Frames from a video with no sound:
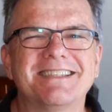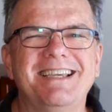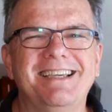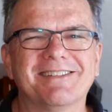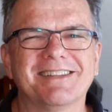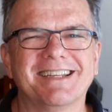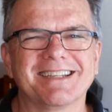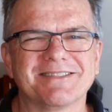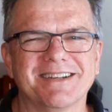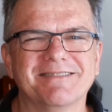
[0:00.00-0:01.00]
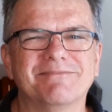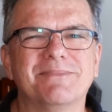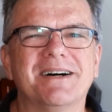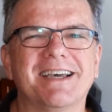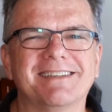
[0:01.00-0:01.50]
See you on the next
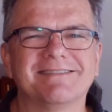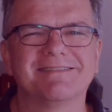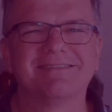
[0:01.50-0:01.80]
one. Bye.